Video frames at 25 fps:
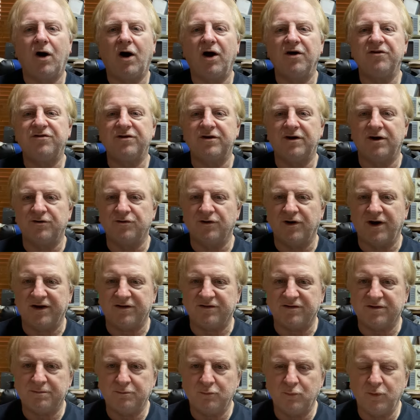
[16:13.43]
I should
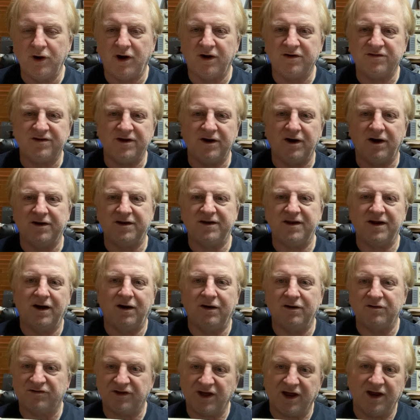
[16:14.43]
address. When I said I
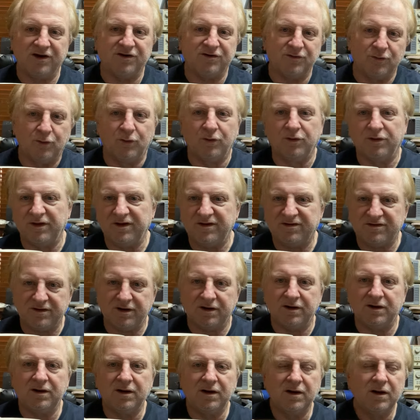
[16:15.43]
was going to do all this
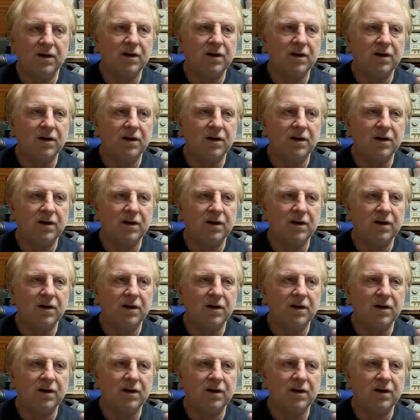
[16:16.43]
and